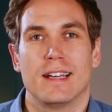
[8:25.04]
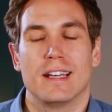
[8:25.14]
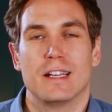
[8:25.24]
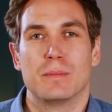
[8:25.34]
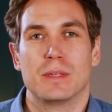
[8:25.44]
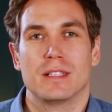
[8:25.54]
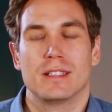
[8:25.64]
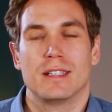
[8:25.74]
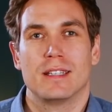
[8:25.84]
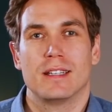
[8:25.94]
And
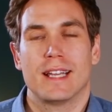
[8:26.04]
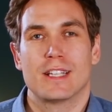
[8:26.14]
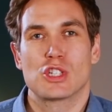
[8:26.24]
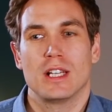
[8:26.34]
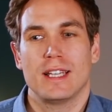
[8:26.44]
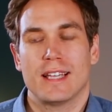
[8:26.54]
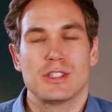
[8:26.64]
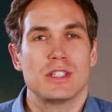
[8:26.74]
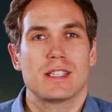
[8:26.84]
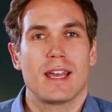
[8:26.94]
actually,
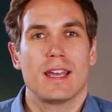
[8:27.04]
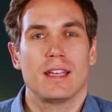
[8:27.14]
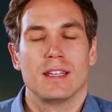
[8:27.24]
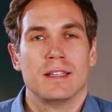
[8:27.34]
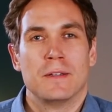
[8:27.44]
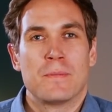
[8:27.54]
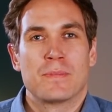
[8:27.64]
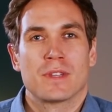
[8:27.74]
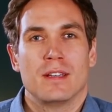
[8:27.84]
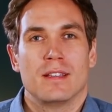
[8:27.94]
as you say,
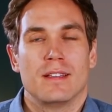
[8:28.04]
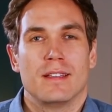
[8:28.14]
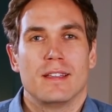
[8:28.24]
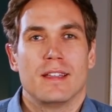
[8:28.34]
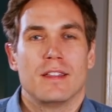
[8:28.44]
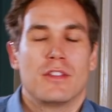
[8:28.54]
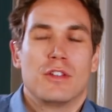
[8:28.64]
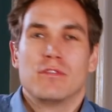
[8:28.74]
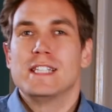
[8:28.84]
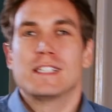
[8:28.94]

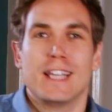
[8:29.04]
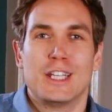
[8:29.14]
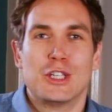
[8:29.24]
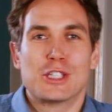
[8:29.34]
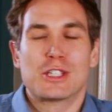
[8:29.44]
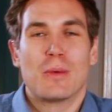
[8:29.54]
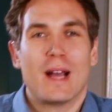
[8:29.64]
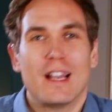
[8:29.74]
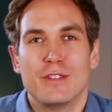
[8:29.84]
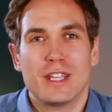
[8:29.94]
the reason they're doing so
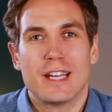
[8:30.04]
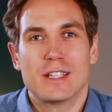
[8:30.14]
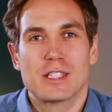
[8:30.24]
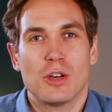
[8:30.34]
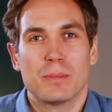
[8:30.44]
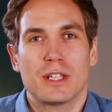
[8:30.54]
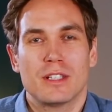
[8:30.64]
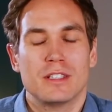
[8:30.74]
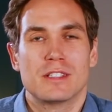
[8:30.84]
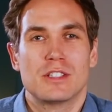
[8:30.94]
well over there is not
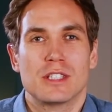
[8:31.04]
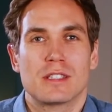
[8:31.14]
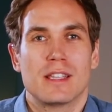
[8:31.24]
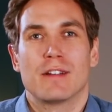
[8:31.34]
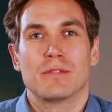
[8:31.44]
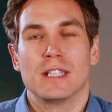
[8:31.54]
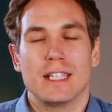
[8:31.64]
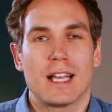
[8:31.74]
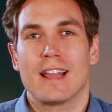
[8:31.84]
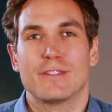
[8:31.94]
because just they're
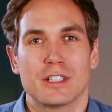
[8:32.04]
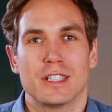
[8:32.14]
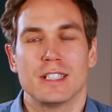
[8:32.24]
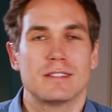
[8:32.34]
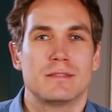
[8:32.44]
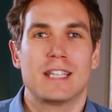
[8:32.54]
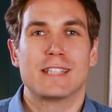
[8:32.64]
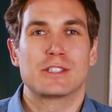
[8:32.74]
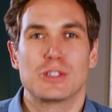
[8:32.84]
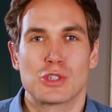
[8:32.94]
really clever at
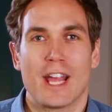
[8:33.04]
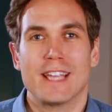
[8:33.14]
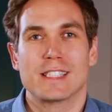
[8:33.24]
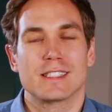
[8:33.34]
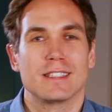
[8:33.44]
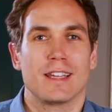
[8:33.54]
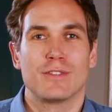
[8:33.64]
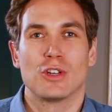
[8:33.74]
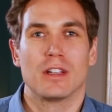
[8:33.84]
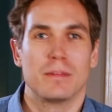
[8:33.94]
test and trace and they've
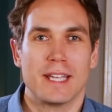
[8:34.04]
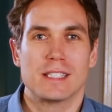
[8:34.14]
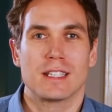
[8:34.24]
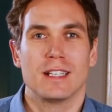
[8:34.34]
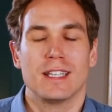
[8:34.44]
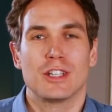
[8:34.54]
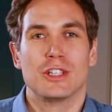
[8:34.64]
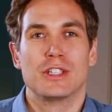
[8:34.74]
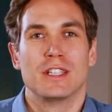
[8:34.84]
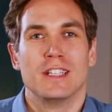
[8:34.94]
got amazingly
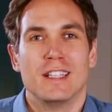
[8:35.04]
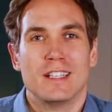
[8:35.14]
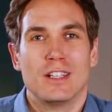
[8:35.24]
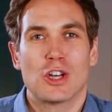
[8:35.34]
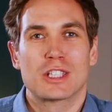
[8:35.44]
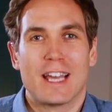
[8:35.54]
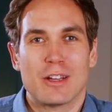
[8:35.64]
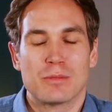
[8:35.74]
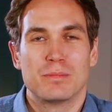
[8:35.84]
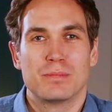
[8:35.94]
good
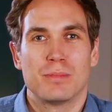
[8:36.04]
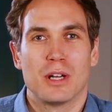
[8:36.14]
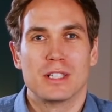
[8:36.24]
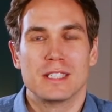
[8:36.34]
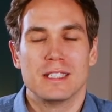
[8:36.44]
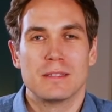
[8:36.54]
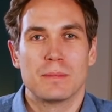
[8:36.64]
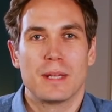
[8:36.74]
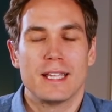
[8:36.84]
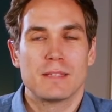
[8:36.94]
lockdown policies in
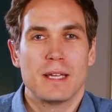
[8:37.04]
place.